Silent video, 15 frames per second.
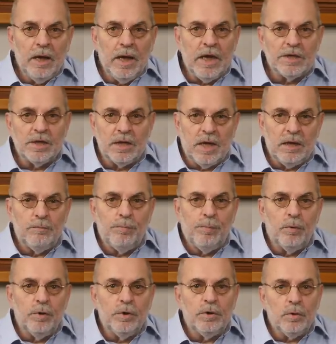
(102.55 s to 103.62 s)
as an
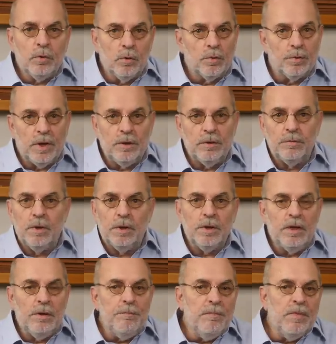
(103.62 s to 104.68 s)
endpoint or renderer
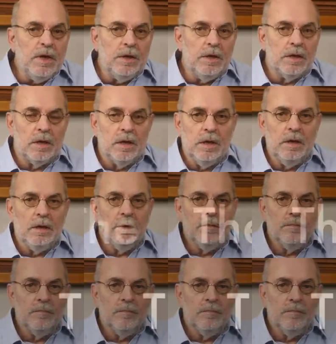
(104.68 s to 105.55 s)
immediately.